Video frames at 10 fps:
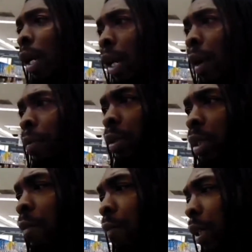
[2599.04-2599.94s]
Oh yeah, I
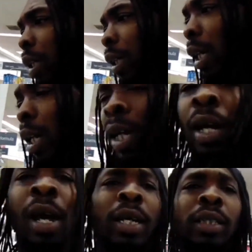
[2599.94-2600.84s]
most definitely need
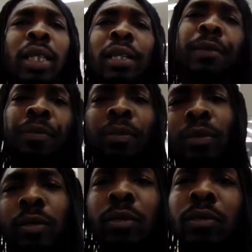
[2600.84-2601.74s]
that. Before the night
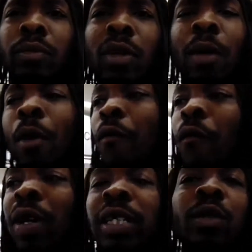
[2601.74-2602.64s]
over.
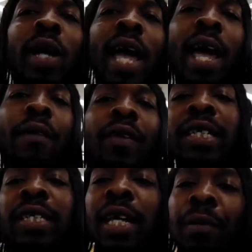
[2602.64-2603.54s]
Both of us, we
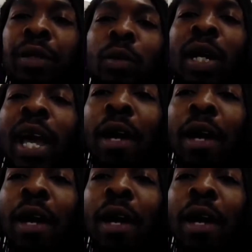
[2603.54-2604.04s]
have eczema.